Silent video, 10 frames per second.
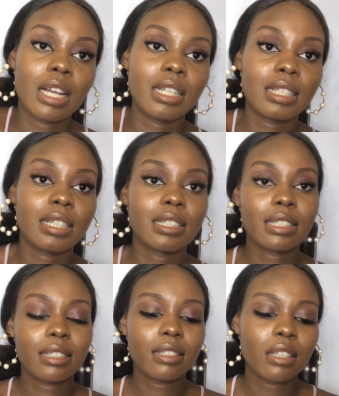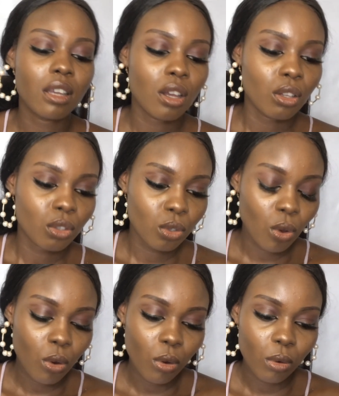and that's it.
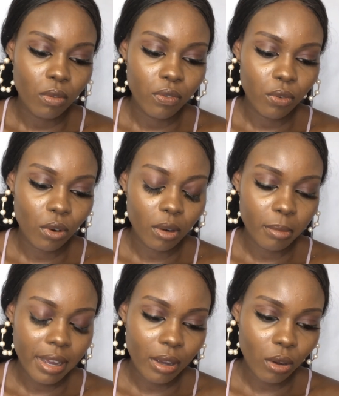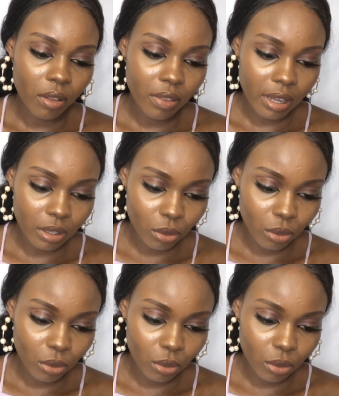So for my other